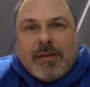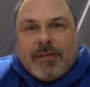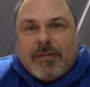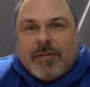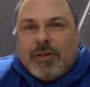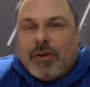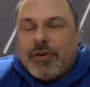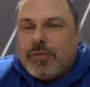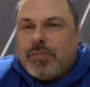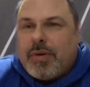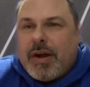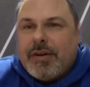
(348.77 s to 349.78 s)

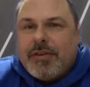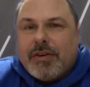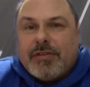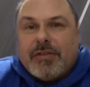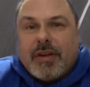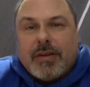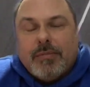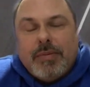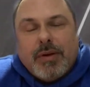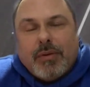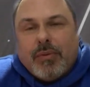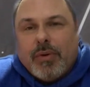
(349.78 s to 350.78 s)
larger projects, that can
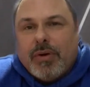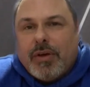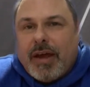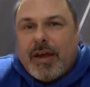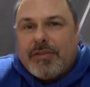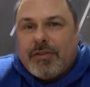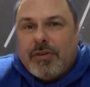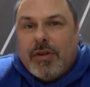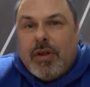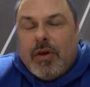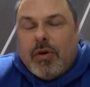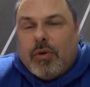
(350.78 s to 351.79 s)
be a real hassle,
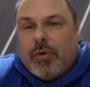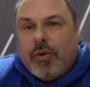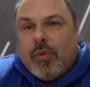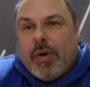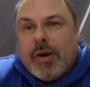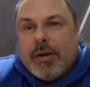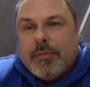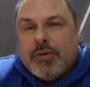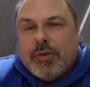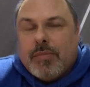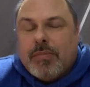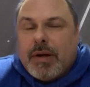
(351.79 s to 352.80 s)
or you wind up
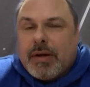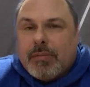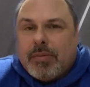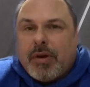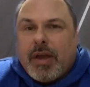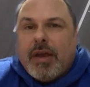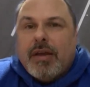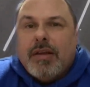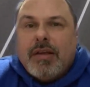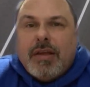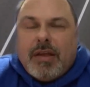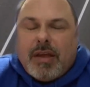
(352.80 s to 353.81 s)
doing a bucket brigade
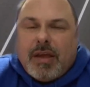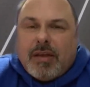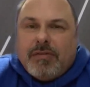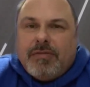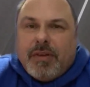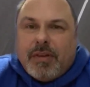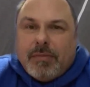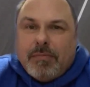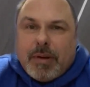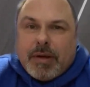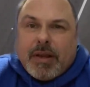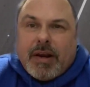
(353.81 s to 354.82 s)
and filling
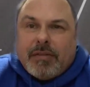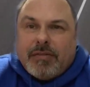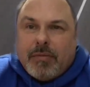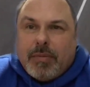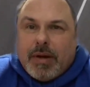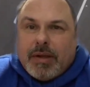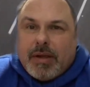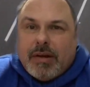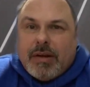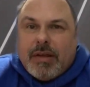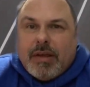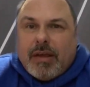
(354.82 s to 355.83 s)
bucket after bucket
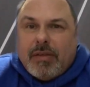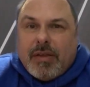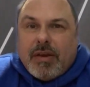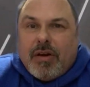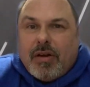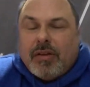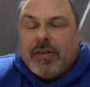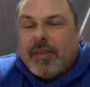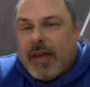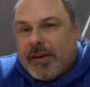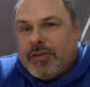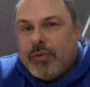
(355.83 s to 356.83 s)
and then hauling
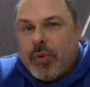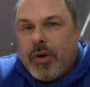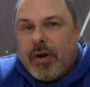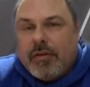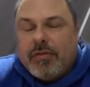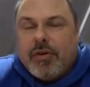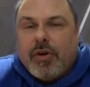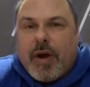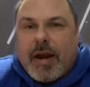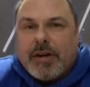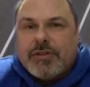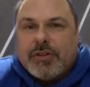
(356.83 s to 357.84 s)
that to wherever you're
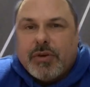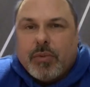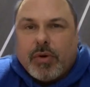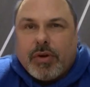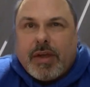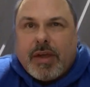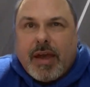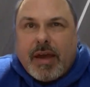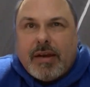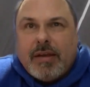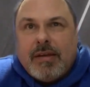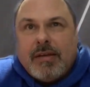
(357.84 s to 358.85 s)
actually working
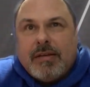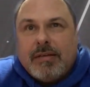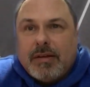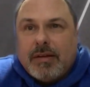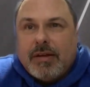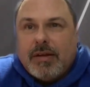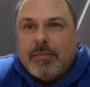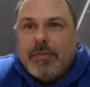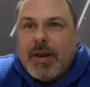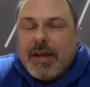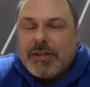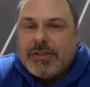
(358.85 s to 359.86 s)
at.
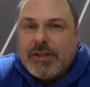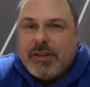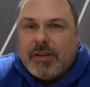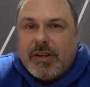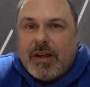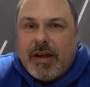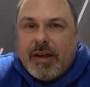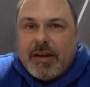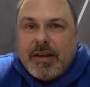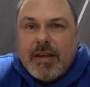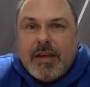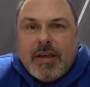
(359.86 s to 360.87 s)
Next in
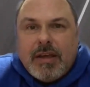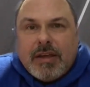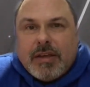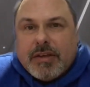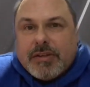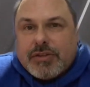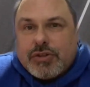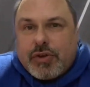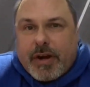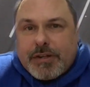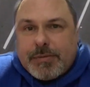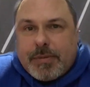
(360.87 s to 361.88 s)
line is the
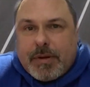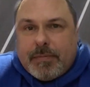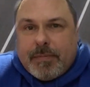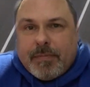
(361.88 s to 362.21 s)
trash pump.